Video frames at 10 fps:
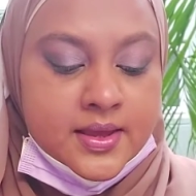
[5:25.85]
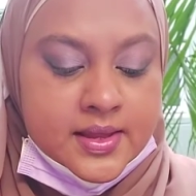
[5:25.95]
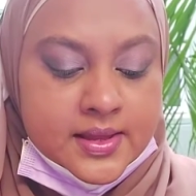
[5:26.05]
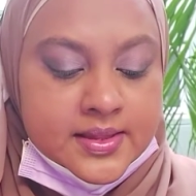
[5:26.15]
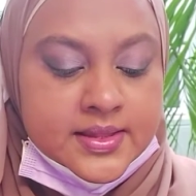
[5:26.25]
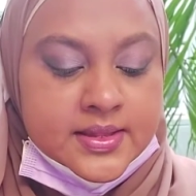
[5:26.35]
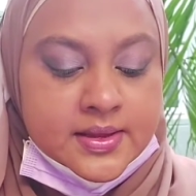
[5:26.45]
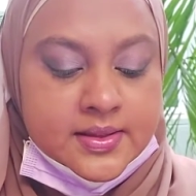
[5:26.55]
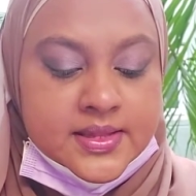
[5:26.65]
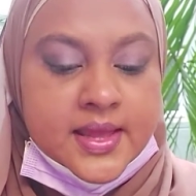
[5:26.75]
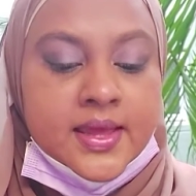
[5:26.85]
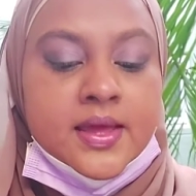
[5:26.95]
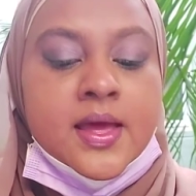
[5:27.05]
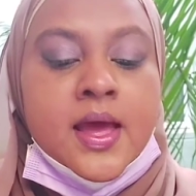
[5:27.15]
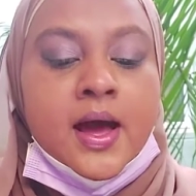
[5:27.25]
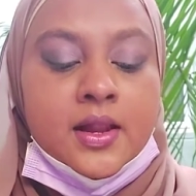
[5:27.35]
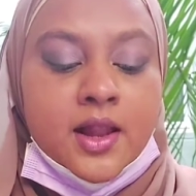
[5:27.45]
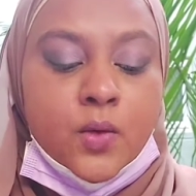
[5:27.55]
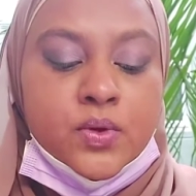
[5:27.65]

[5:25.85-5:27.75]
is saying Allah